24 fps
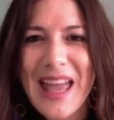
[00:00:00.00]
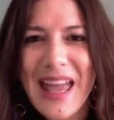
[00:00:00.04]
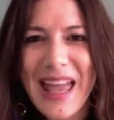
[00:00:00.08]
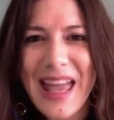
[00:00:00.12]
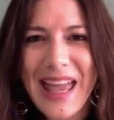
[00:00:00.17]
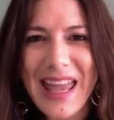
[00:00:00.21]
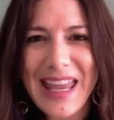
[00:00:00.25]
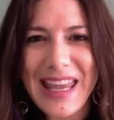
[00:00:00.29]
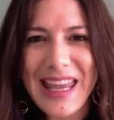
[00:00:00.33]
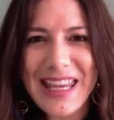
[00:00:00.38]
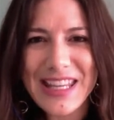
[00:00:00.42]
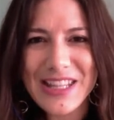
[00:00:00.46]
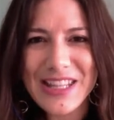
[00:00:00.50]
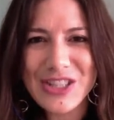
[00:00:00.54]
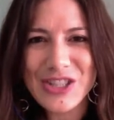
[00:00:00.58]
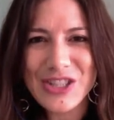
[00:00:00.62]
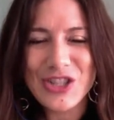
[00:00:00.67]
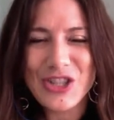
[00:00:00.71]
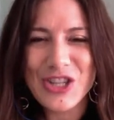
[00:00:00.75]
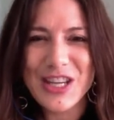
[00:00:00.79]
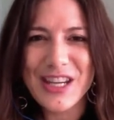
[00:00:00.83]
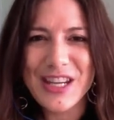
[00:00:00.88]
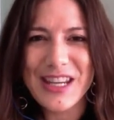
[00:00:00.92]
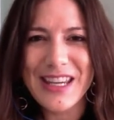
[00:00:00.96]
Hey, it's
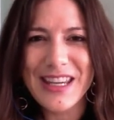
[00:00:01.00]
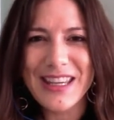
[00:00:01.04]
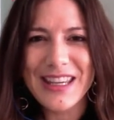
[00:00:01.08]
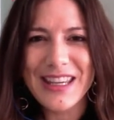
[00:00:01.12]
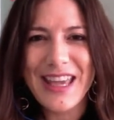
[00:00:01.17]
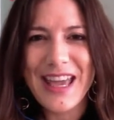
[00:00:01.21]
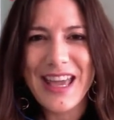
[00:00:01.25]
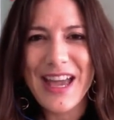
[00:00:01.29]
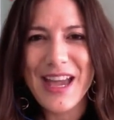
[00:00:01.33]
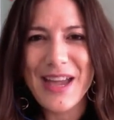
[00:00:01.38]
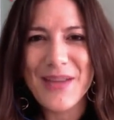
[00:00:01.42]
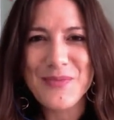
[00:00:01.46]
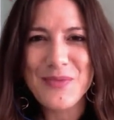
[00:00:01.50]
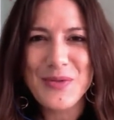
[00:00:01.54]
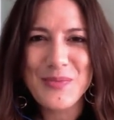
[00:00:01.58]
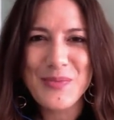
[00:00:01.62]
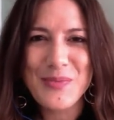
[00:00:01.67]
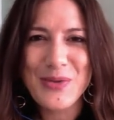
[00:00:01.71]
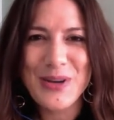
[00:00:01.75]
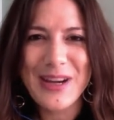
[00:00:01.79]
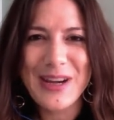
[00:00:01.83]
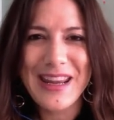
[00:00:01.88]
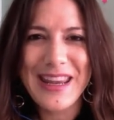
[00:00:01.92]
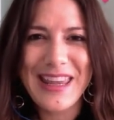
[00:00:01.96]
Gina. I'm
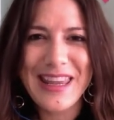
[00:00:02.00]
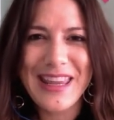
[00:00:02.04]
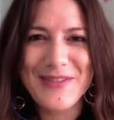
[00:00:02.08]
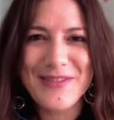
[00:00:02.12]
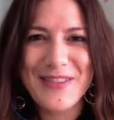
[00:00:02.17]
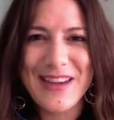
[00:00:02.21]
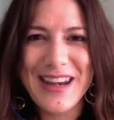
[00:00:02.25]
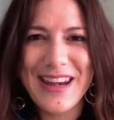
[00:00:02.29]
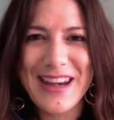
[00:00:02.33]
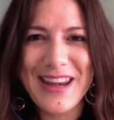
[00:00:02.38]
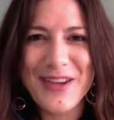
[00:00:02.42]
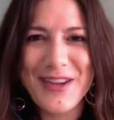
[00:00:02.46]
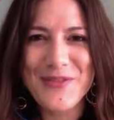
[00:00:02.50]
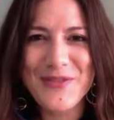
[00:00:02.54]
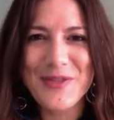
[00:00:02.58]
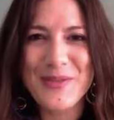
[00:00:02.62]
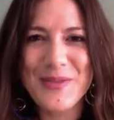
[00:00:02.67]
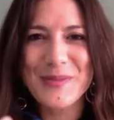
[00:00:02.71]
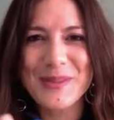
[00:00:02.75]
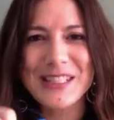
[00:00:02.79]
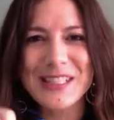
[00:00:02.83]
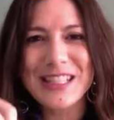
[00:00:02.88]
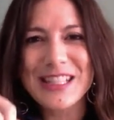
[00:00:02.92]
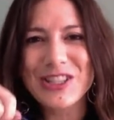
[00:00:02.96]
reporting in right now
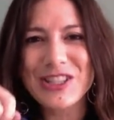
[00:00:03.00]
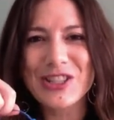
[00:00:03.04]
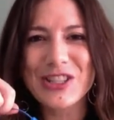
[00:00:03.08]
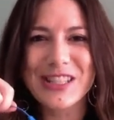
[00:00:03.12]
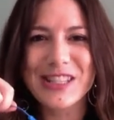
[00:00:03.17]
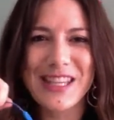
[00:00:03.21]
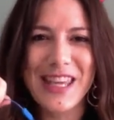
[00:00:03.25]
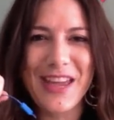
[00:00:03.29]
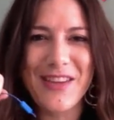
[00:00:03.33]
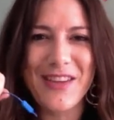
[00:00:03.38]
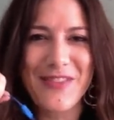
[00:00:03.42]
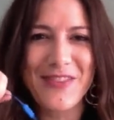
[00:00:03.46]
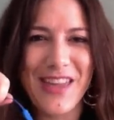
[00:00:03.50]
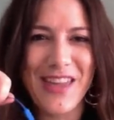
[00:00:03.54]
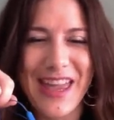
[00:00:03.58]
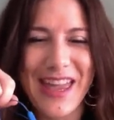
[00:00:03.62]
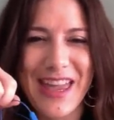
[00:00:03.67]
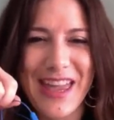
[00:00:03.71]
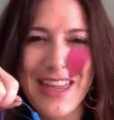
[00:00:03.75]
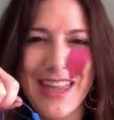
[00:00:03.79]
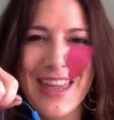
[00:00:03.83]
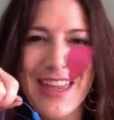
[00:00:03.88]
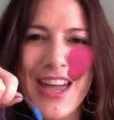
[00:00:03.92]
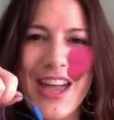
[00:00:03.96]
from Delicious
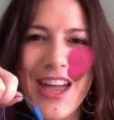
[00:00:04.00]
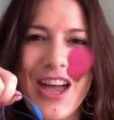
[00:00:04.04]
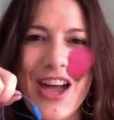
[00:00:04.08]
Cafe,